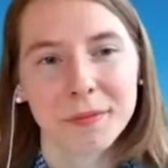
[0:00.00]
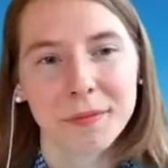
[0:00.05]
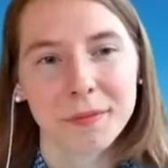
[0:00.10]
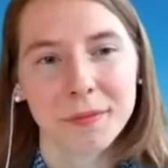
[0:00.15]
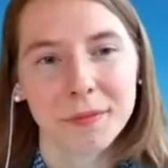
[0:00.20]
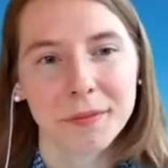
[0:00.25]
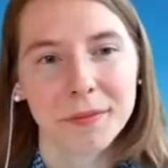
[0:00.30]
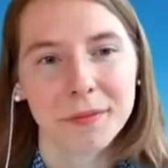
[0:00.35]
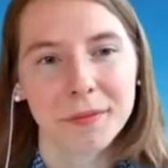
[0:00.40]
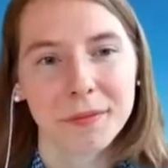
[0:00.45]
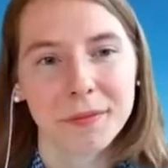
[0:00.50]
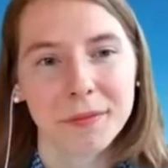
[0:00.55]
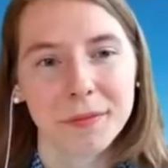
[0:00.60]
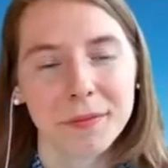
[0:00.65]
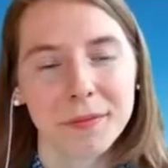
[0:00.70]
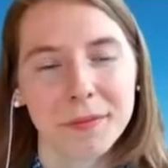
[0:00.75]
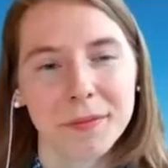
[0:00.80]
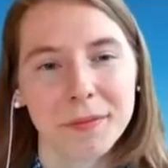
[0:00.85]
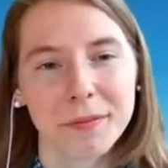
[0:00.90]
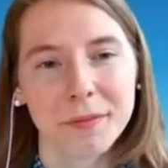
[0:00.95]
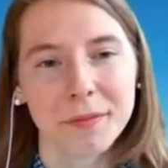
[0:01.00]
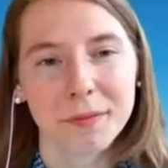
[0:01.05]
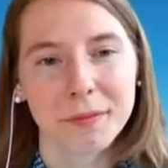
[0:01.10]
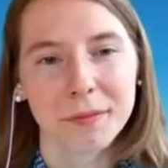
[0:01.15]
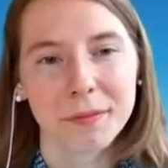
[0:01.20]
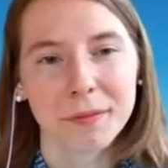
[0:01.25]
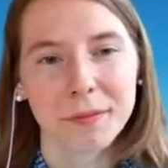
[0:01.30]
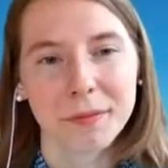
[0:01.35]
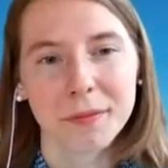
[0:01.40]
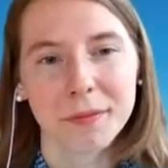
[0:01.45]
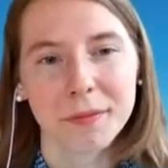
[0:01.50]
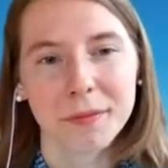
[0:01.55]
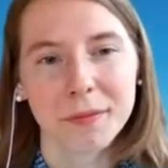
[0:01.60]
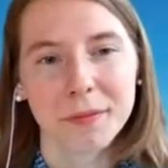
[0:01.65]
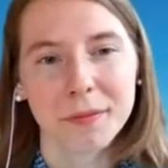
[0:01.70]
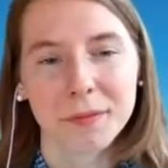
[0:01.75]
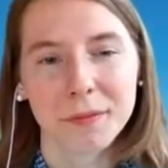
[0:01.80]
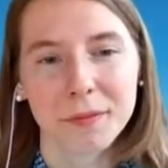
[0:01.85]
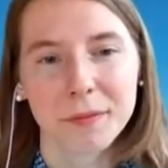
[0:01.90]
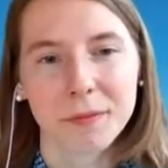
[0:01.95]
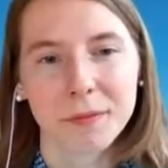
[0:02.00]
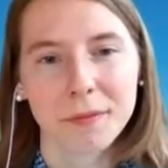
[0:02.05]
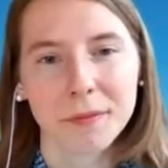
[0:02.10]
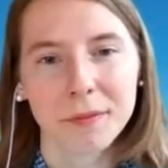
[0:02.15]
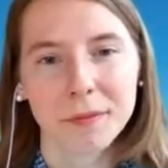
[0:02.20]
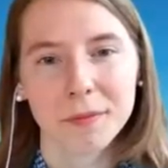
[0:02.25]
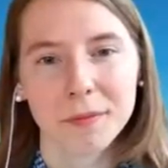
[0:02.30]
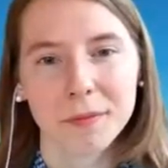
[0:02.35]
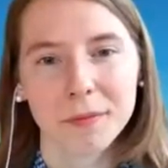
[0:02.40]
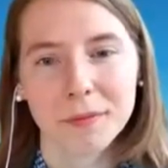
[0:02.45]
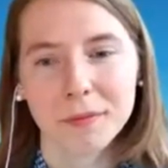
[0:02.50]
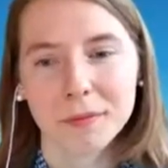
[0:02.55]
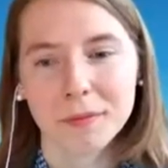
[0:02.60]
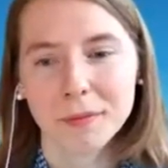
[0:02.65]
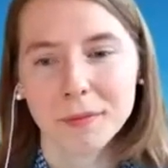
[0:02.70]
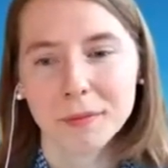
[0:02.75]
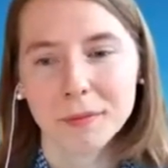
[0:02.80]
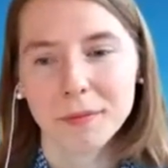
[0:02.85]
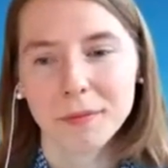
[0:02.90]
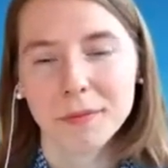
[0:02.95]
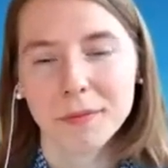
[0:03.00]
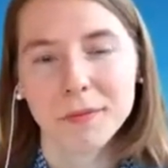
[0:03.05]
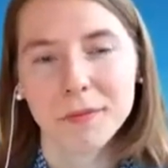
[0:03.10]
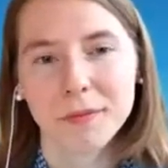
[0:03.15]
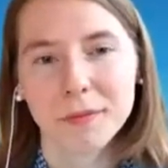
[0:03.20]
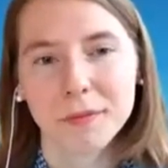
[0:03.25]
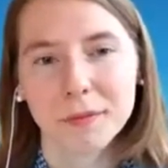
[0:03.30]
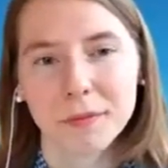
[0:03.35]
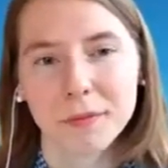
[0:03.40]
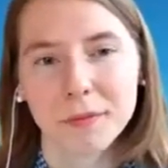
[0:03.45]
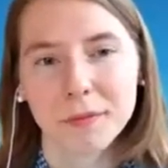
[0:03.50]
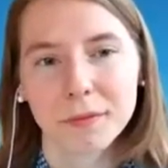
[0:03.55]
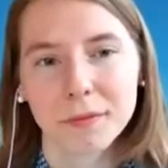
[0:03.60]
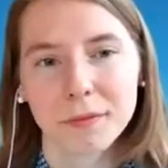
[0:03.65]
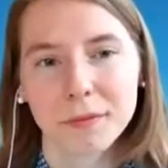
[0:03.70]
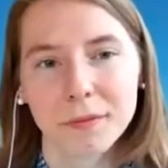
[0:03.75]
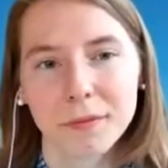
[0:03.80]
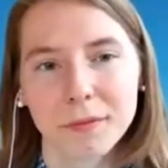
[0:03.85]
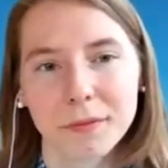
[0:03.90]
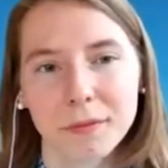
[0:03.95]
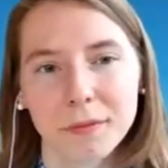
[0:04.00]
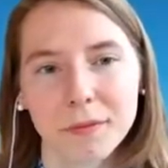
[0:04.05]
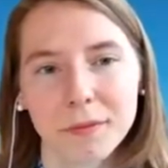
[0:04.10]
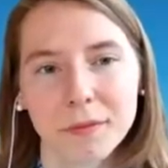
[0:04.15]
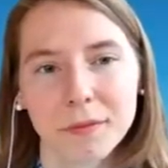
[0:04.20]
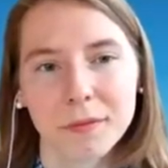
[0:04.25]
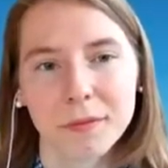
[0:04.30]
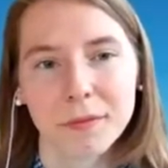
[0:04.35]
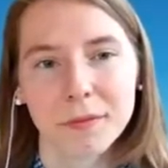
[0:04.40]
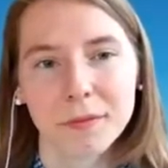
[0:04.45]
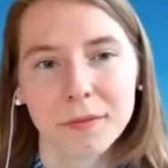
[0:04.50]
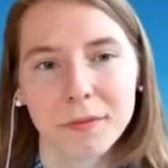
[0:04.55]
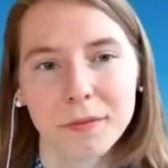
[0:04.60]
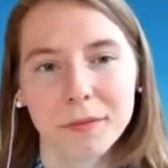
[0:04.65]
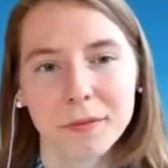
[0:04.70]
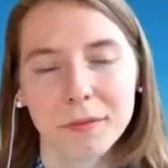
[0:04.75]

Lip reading: (not speaking)